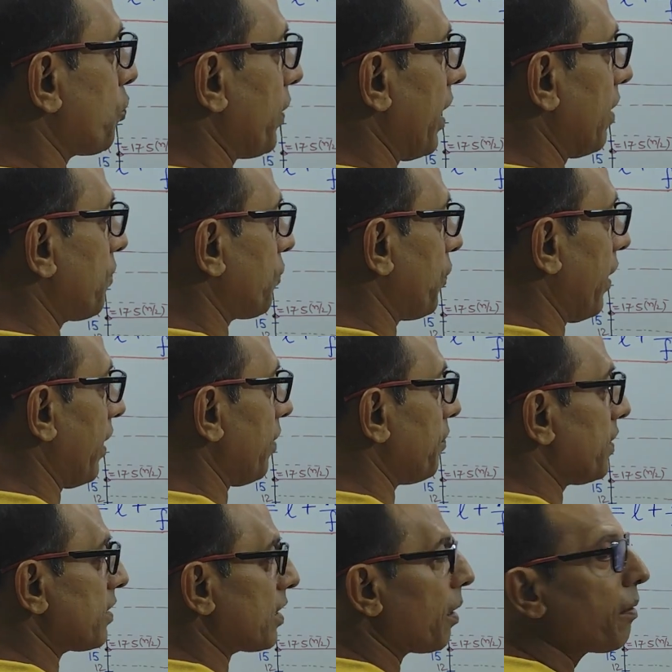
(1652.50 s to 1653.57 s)
to 12.
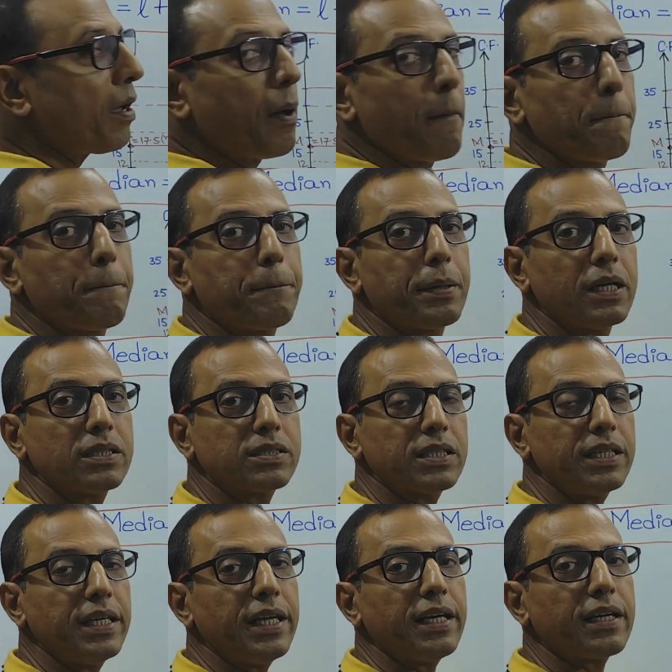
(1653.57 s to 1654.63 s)
12 is the
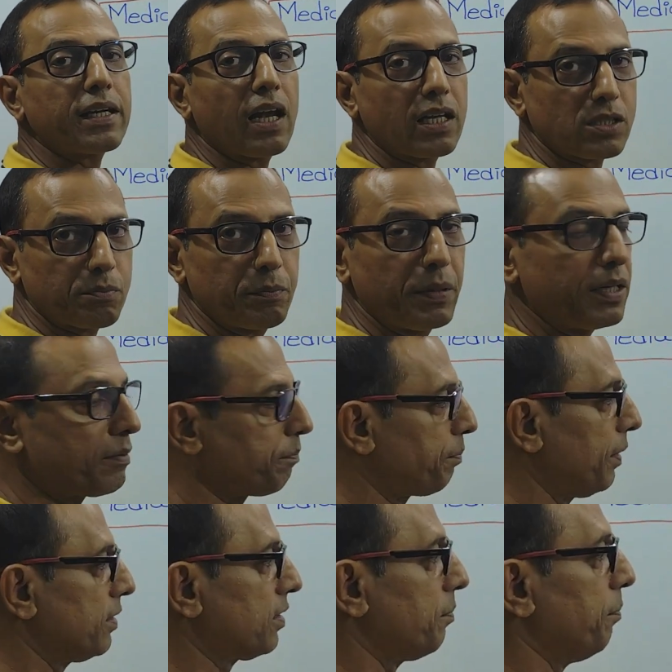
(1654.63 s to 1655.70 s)
preceding class,
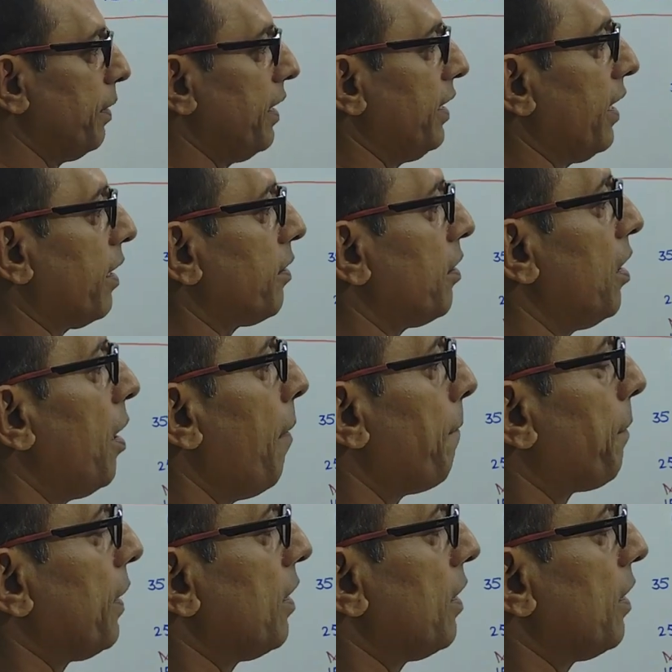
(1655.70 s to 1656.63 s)
median,